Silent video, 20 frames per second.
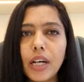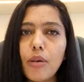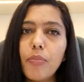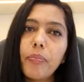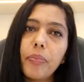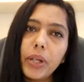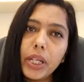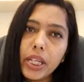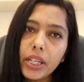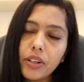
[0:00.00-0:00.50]

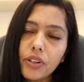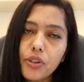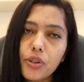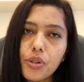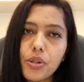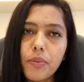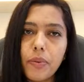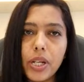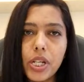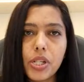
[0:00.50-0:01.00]
company
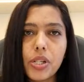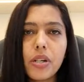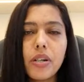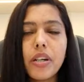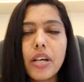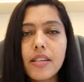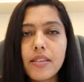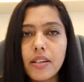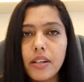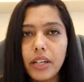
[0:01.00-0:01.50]

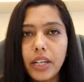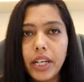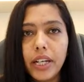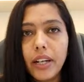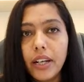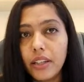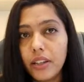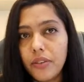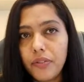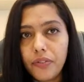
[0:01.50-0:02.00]
registration doesn't
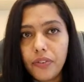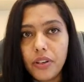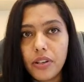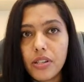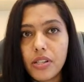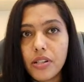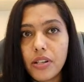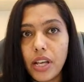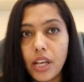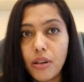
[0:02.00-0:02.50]
need at the
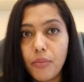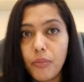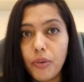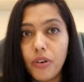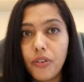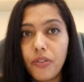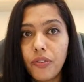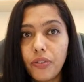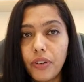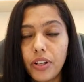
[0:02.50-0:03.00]
first time
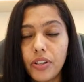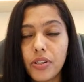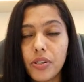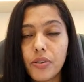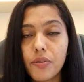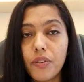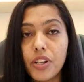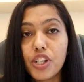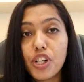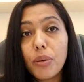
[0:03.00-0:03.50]
of
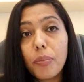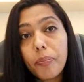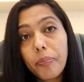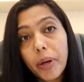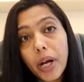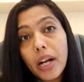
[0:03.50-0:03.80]
registration.